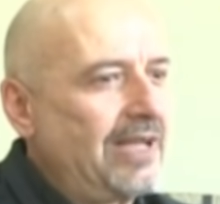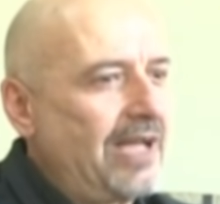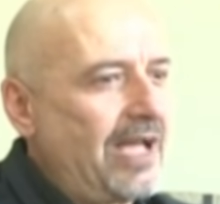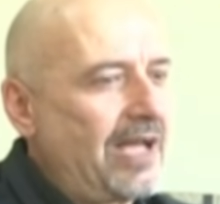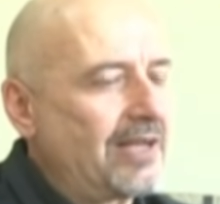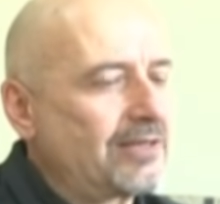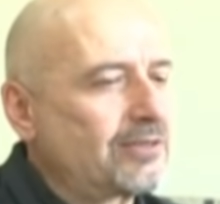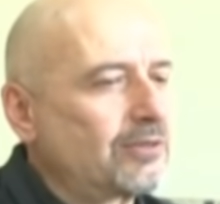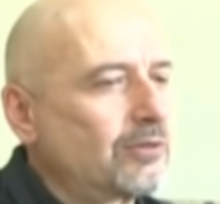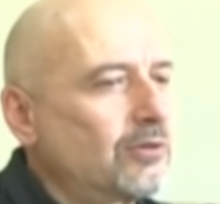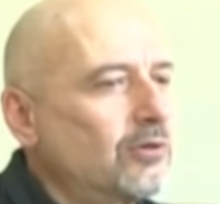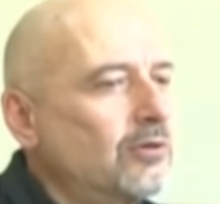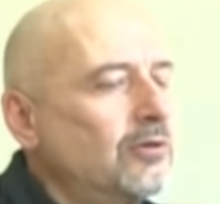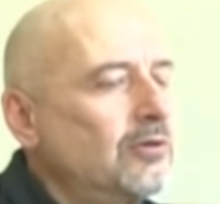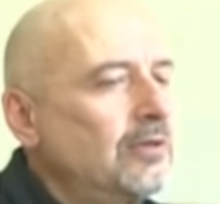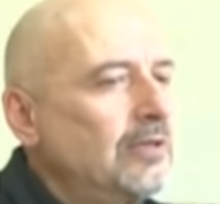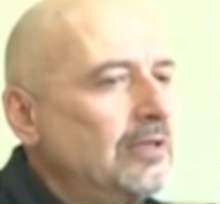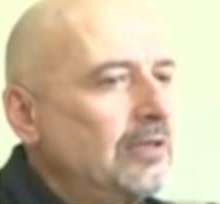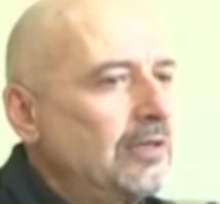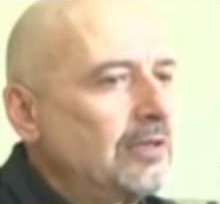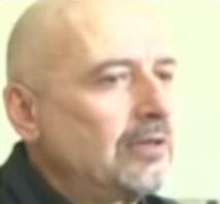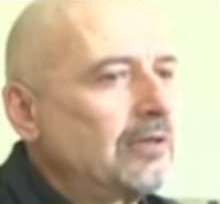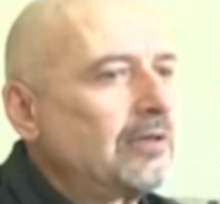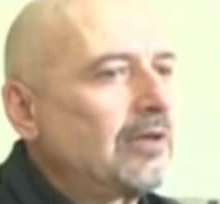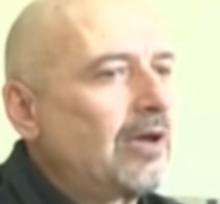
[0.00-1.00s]
and so
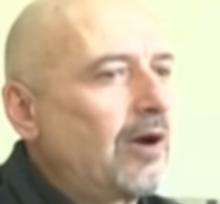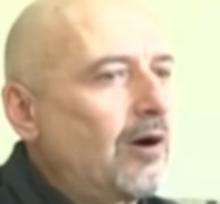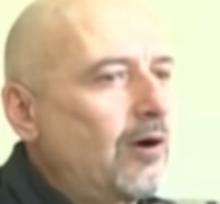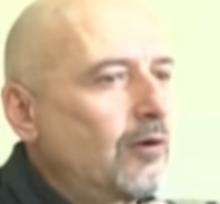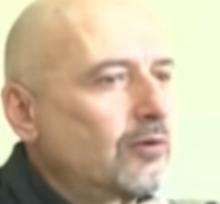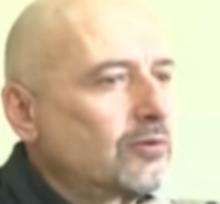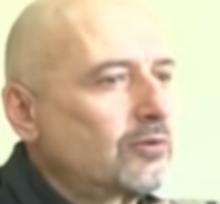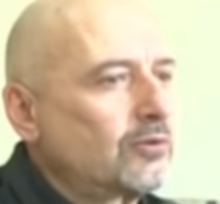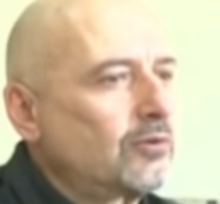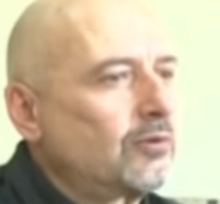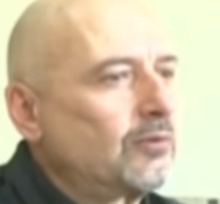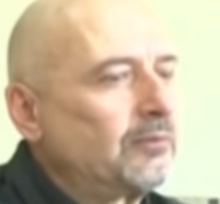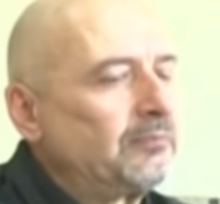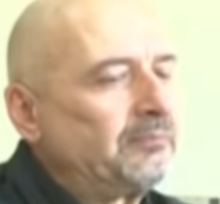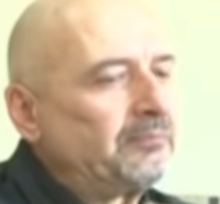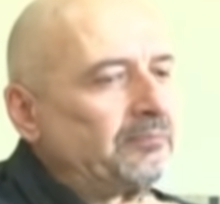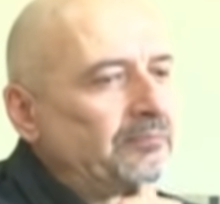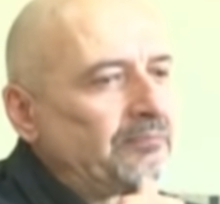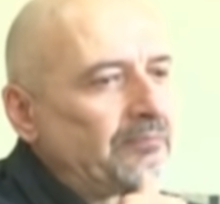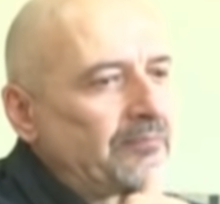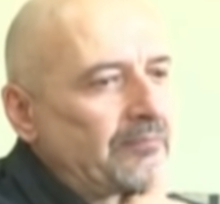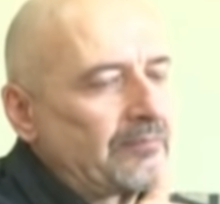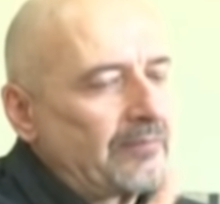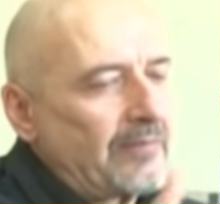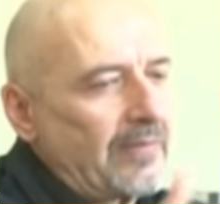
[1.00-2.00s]
also
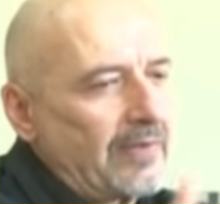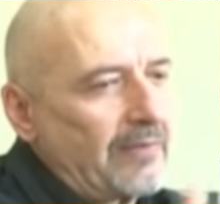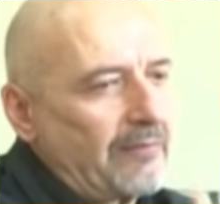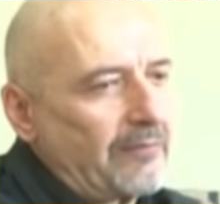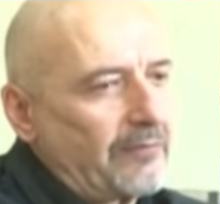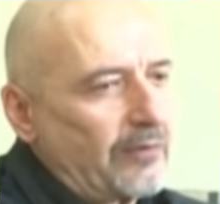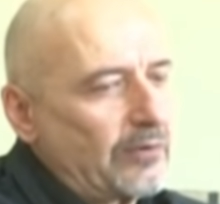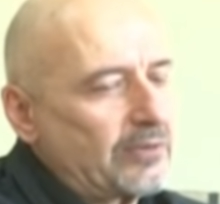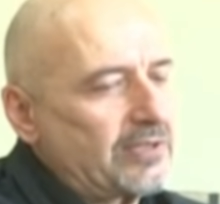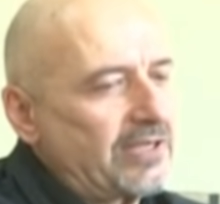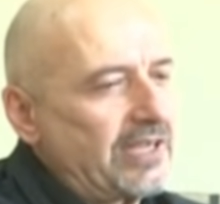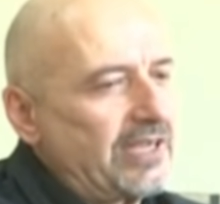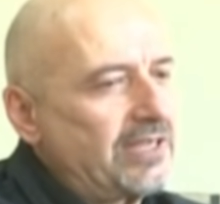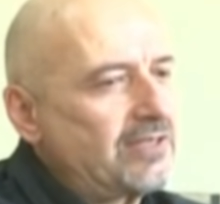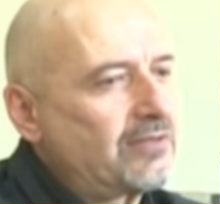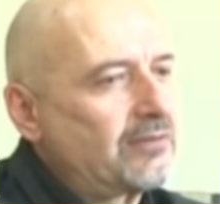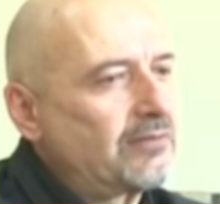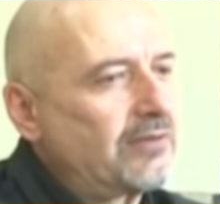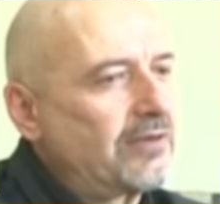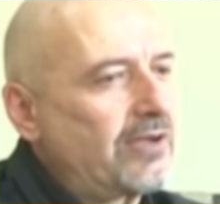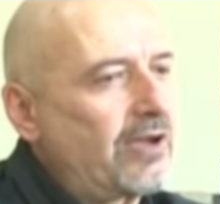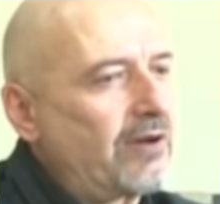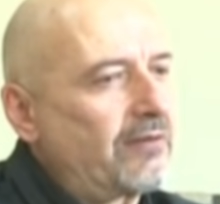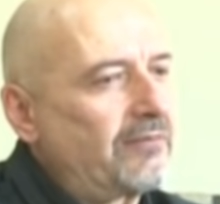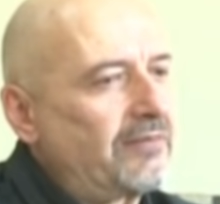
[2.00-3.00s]
for the
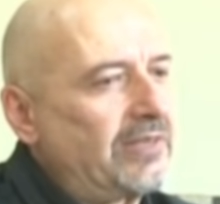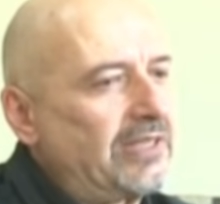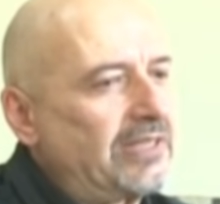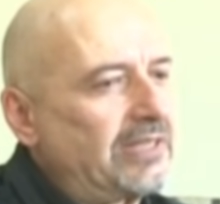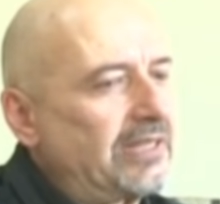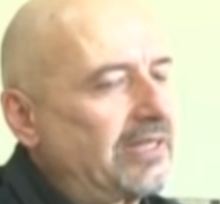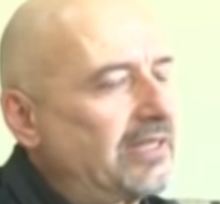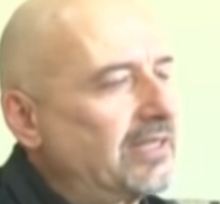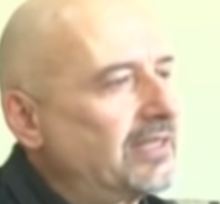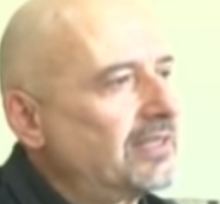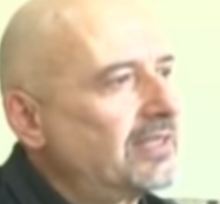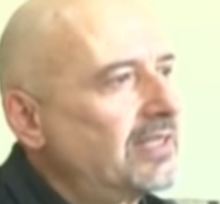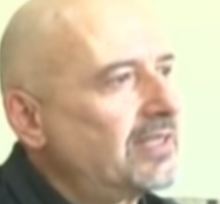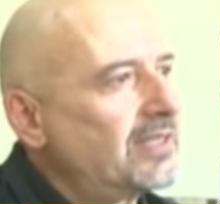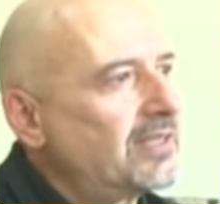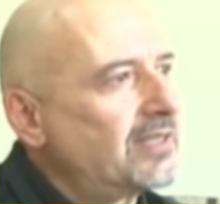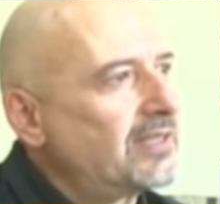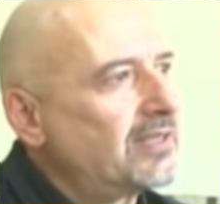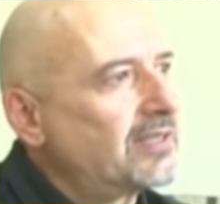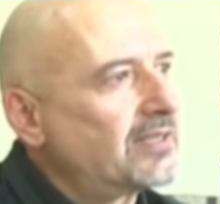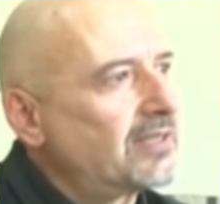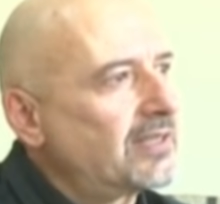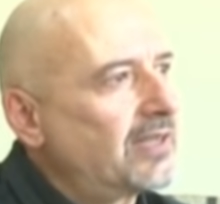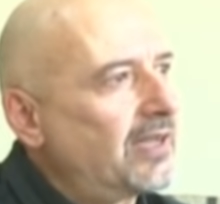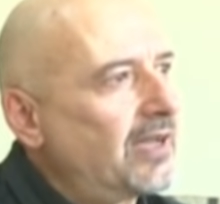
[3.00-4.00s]
history of Italy, this
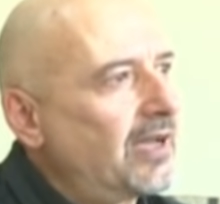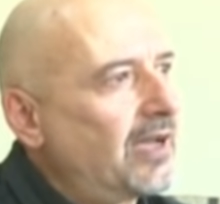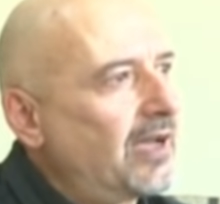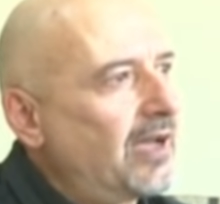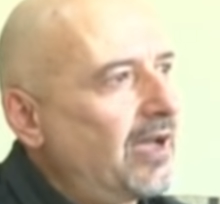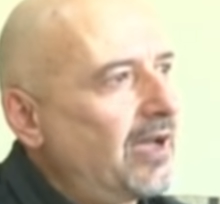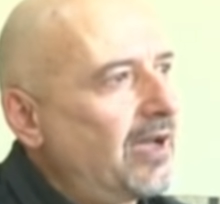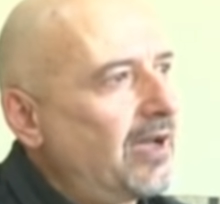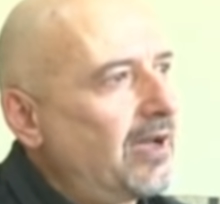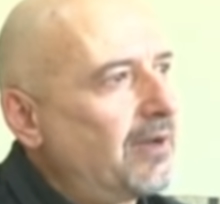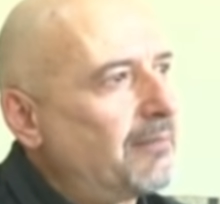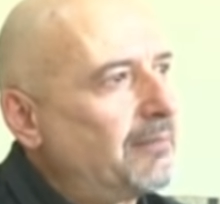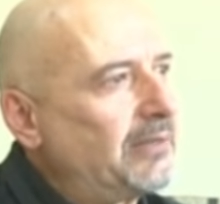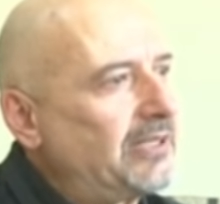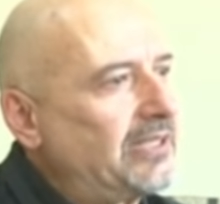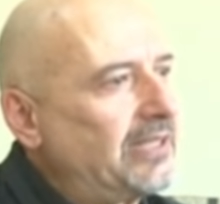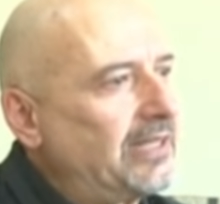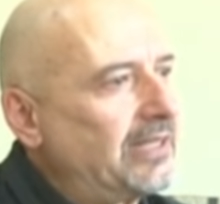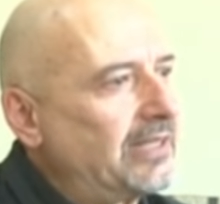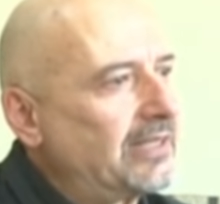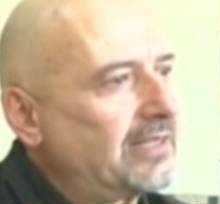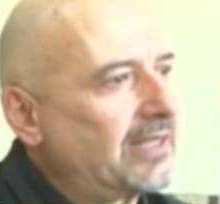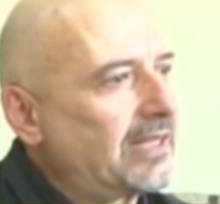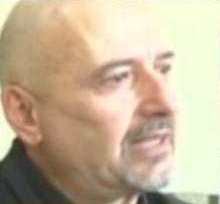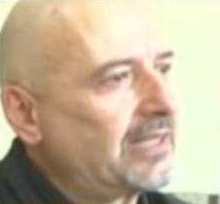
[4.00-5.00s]
is
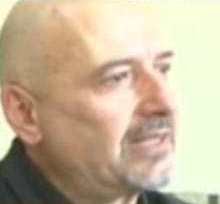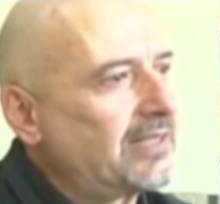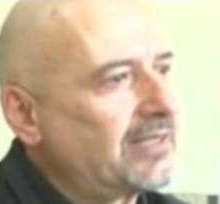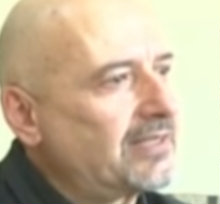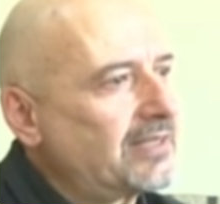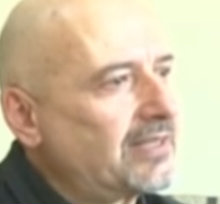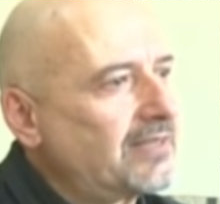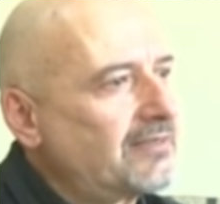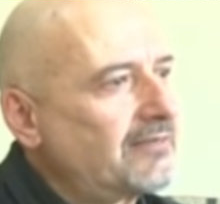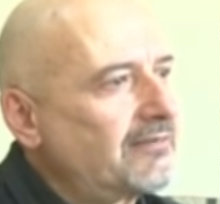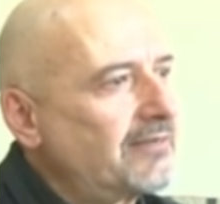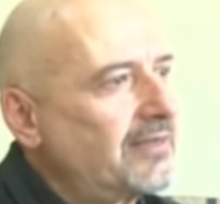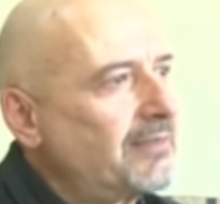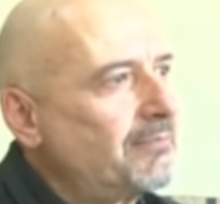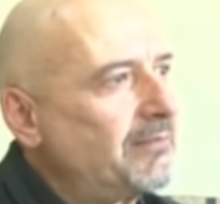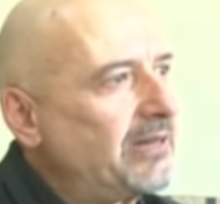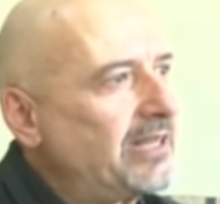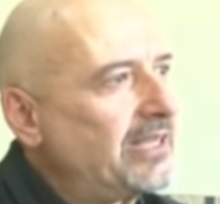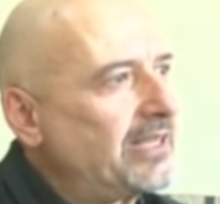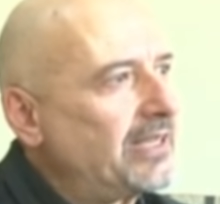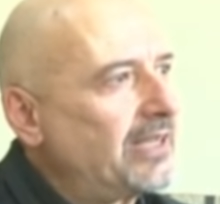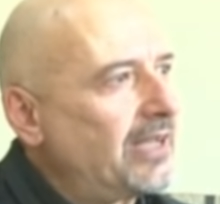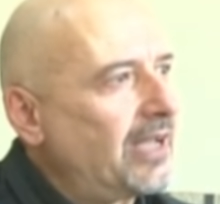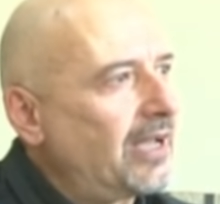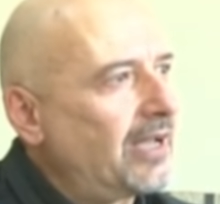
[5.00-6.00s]
material that is extremely